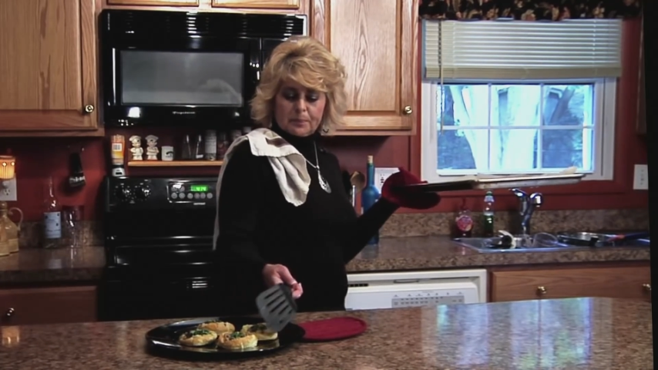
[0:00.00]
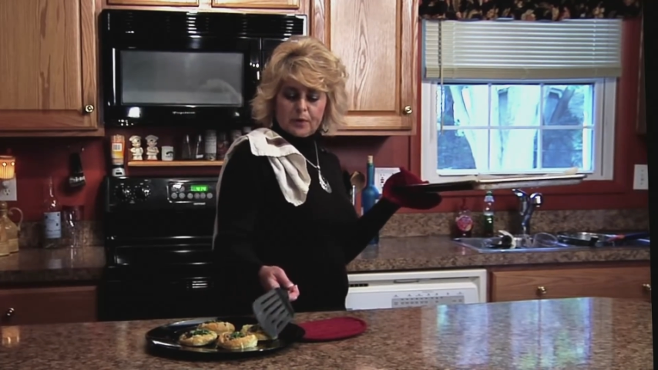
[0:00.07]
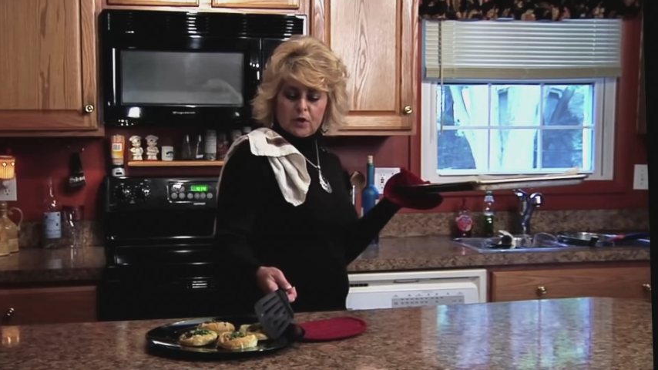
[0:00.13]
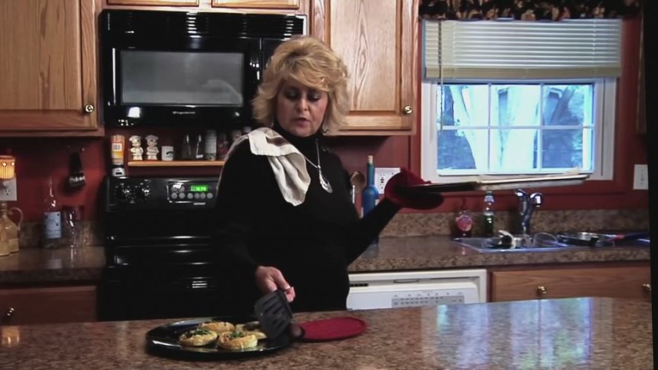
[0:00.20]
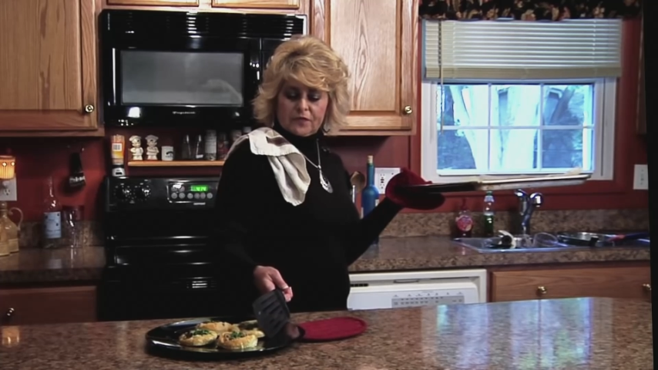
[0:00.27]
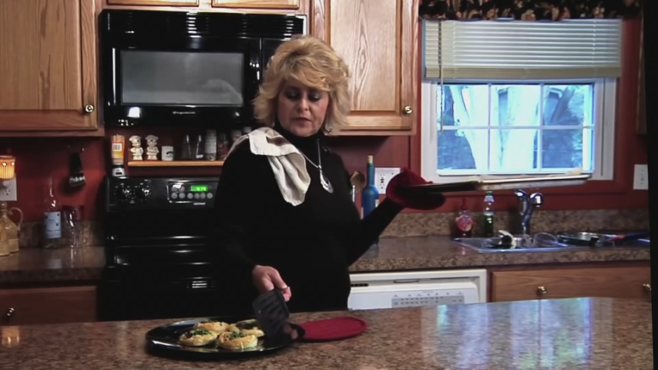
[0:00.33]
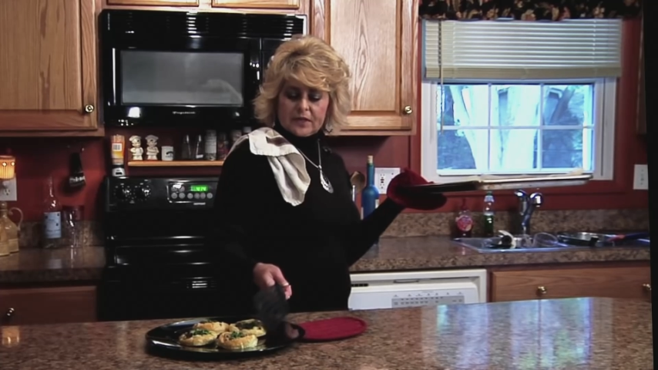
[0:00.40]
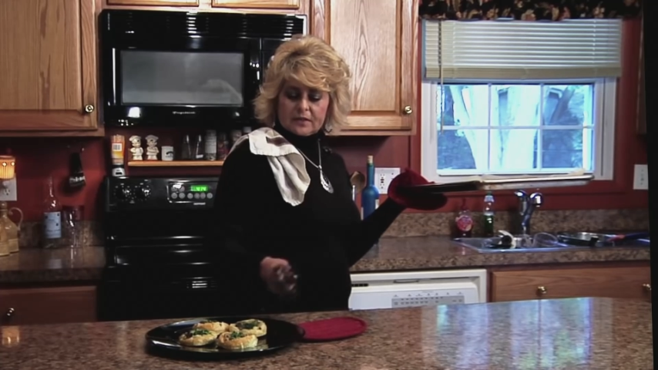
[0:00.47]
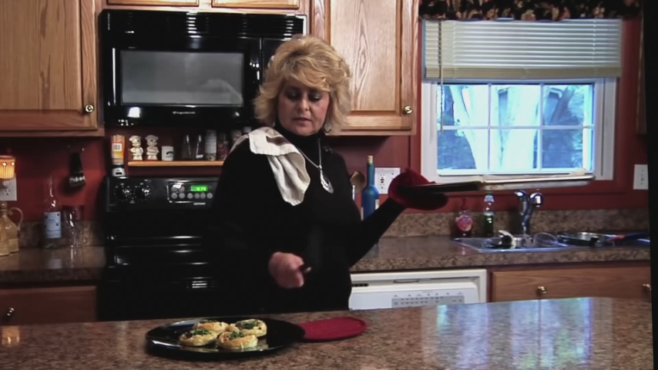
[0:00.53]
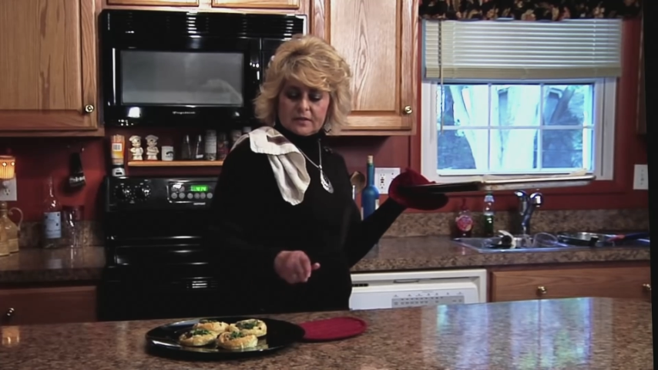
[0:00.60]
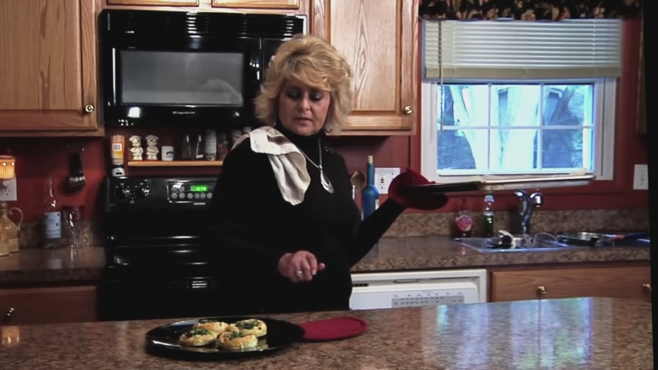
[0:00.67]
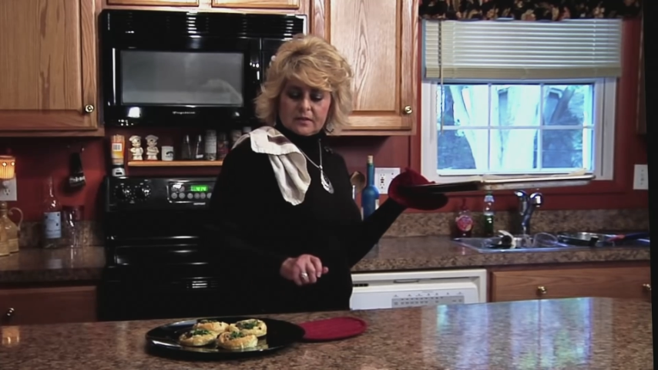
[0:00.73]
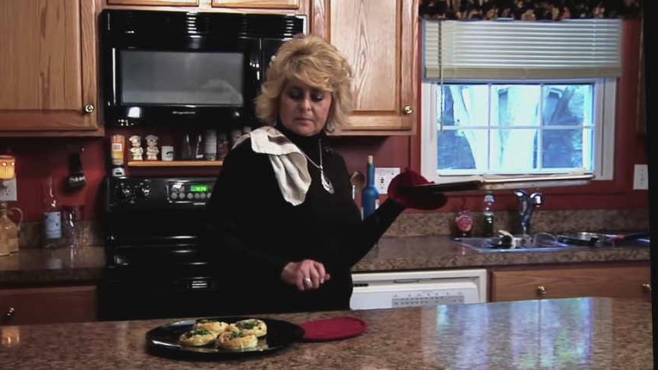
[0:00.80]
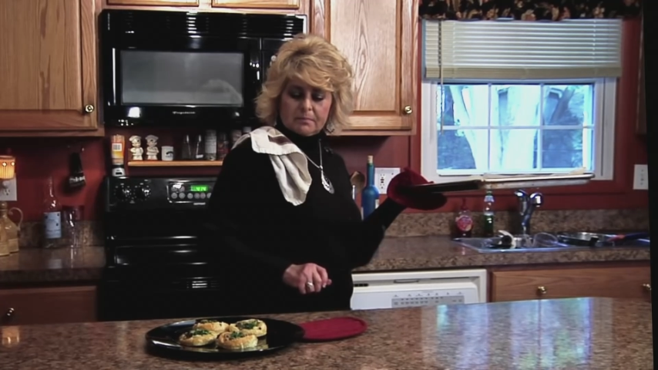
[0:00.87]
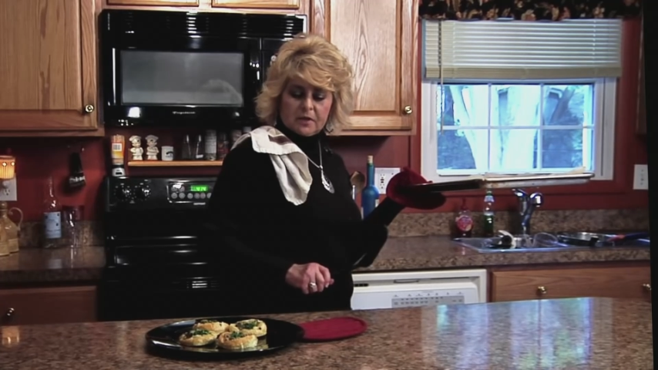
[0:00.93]
perfect
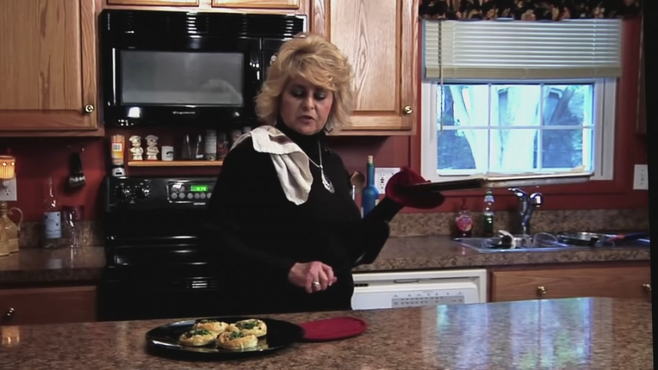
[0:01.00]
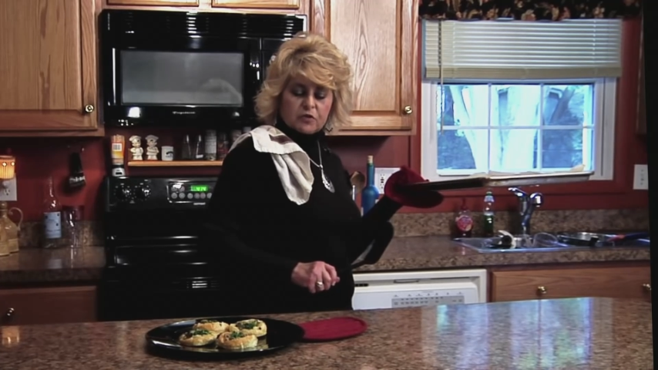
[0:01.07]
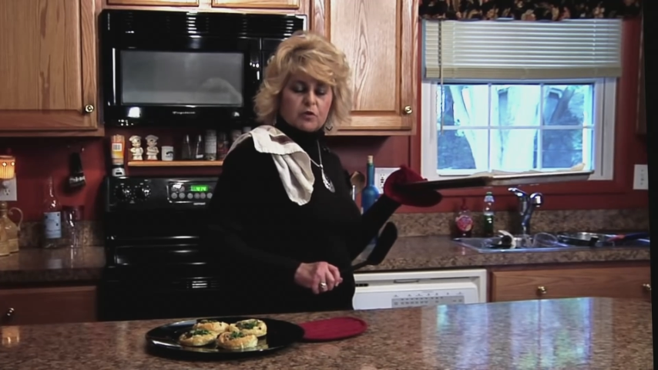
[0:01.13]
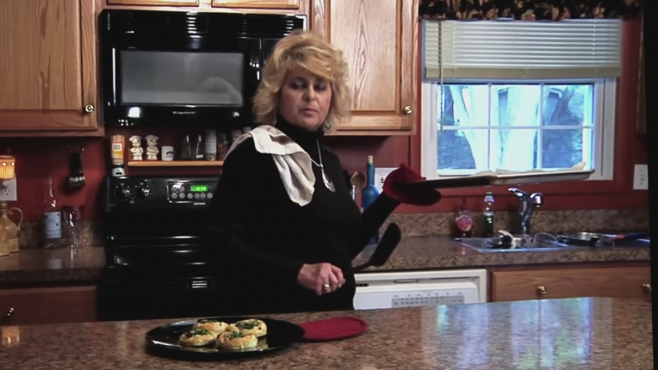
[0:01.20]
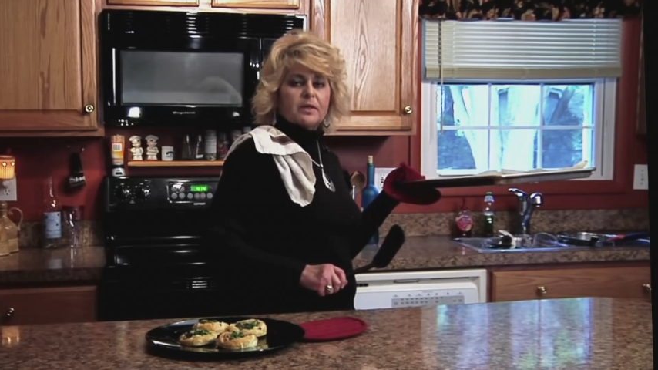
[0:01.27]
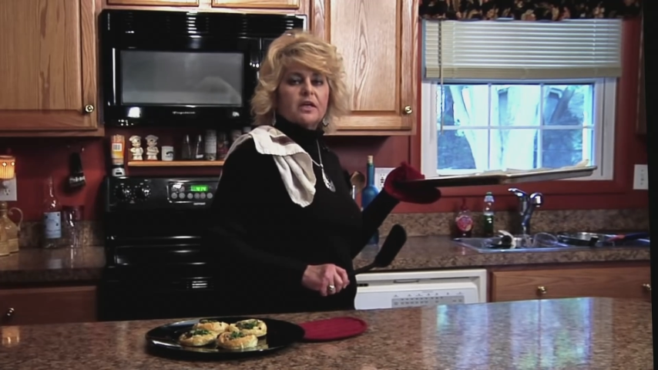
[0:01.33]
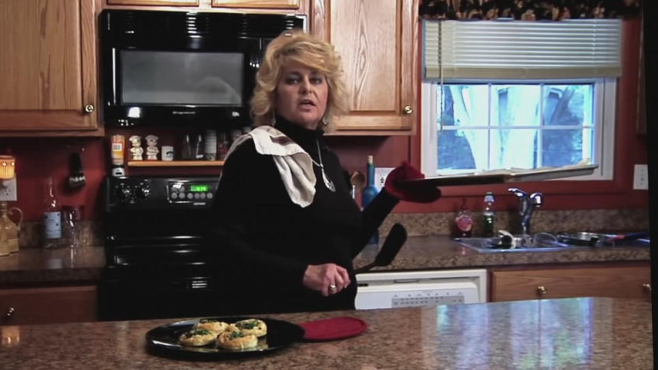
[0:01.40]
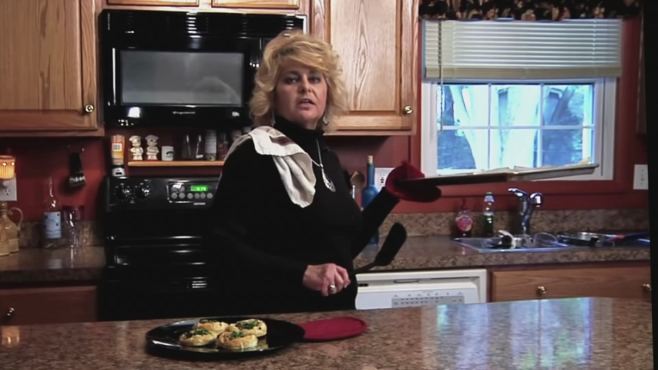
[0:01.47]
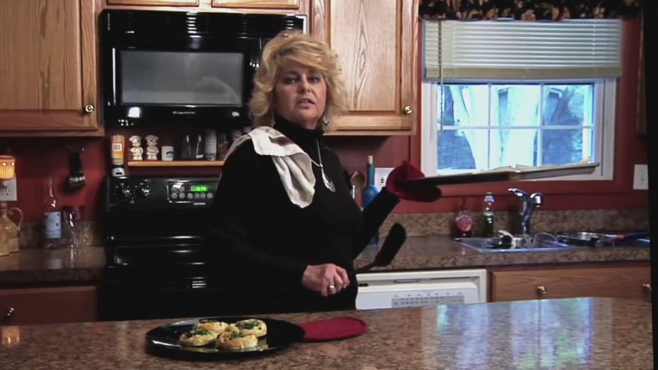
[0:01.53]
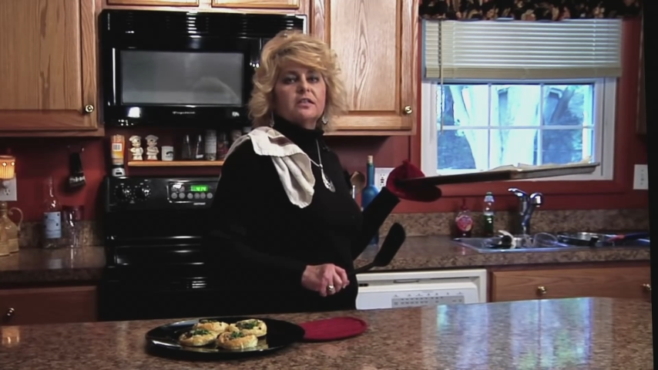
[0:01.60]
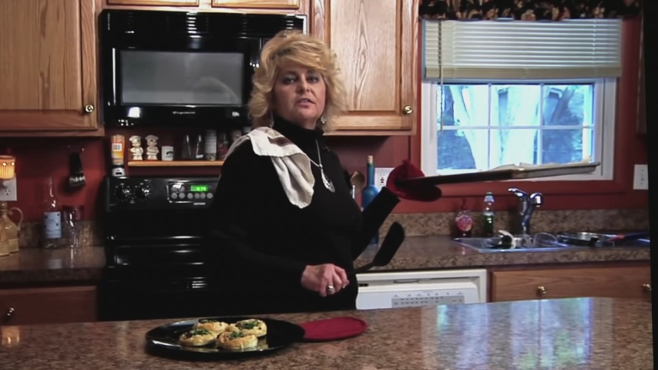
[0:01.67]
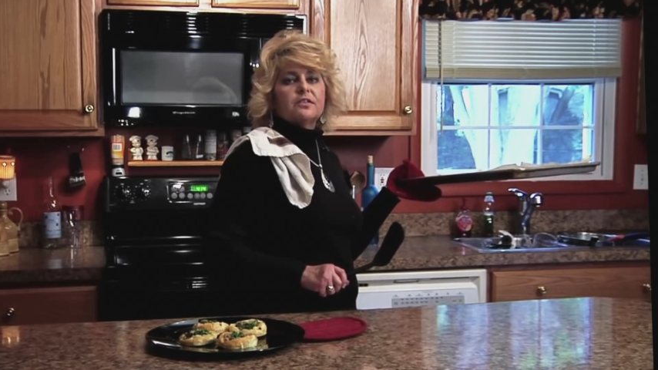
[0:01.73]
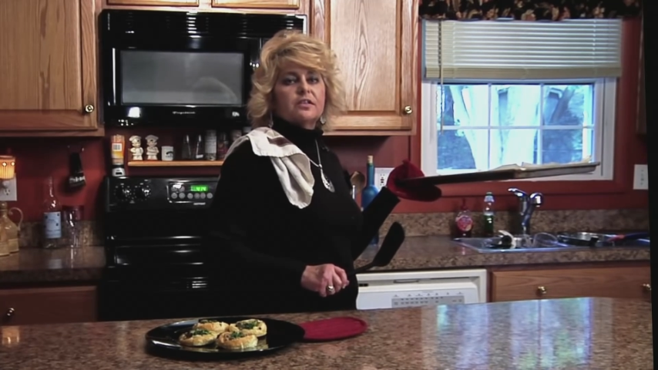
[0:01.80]
mushroom and onion